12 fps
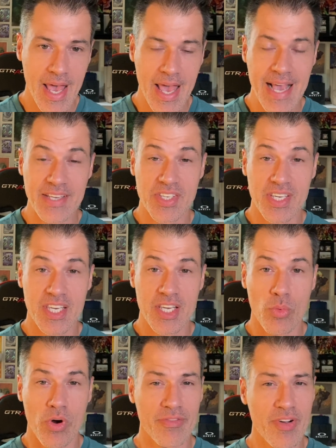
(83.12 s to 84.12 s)
as a
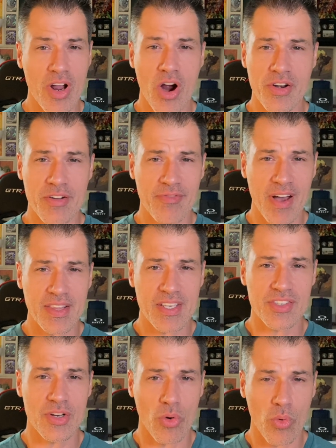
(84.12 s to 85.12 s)
keyword. Very hard to find
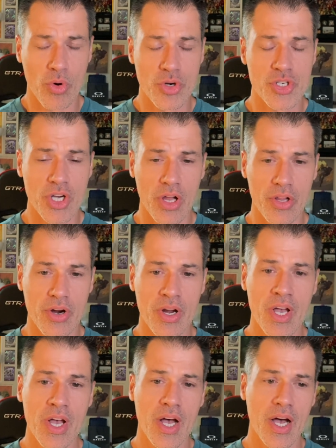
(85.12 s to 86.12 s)
these in orange color.
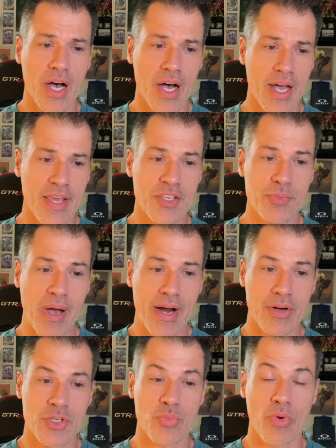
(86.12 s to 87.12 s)
And this
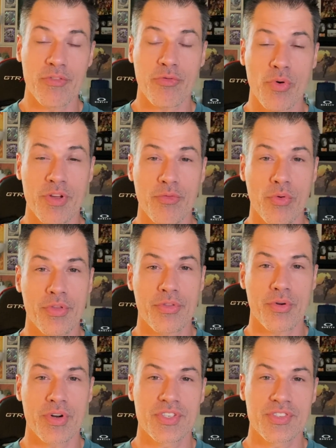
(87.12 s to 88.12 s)
buyer is
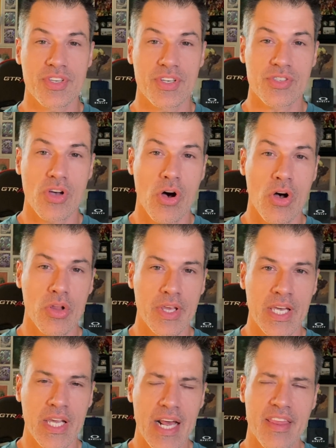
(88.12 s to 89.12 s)
$144.36 all
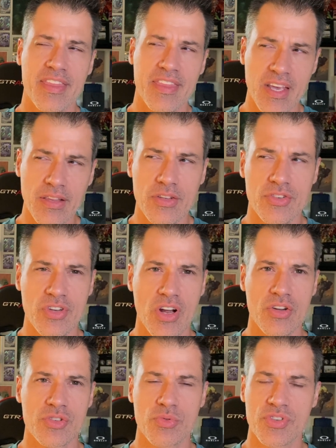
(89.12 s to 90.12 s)
in. I think the
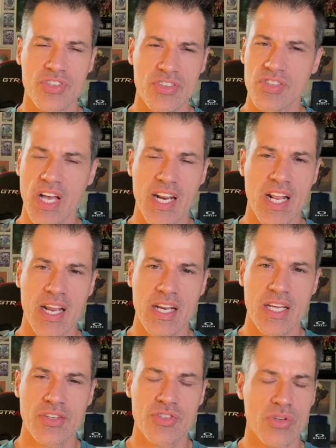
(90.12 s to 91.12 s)
chairs were $6.99
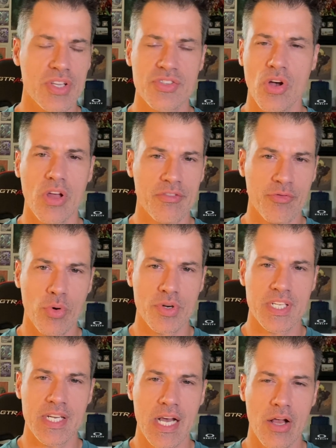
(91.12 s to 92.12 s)
each, so let's call it
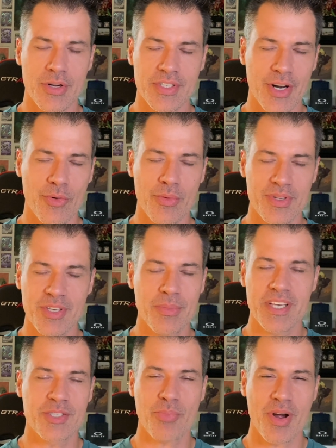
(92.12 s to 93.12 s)
$14. Some of
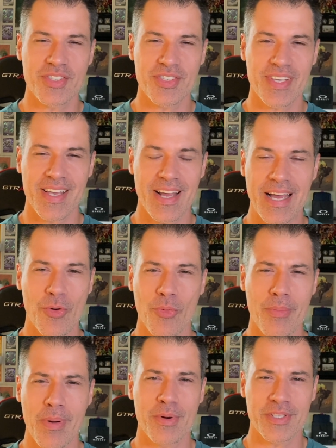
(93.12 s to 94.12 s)
these prices I don't
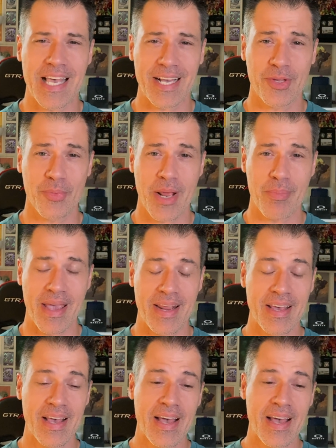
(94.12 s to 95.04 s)
remember exactly what I paid,